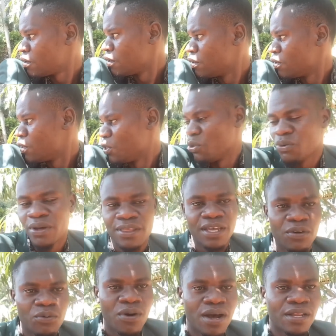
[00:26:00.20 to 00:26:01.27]
You are the
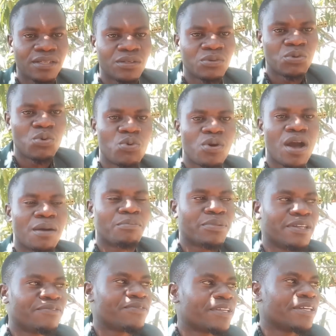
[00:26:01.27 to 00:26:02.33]
one who
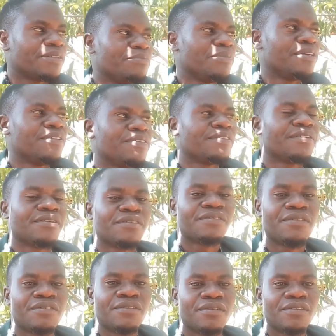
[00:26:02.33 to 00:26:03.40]
uplifted me
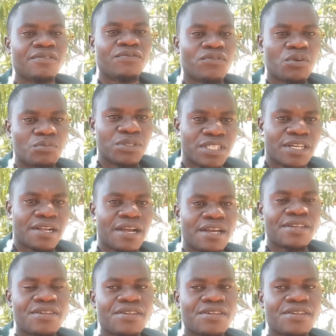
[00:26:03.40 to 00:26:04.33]
from scratch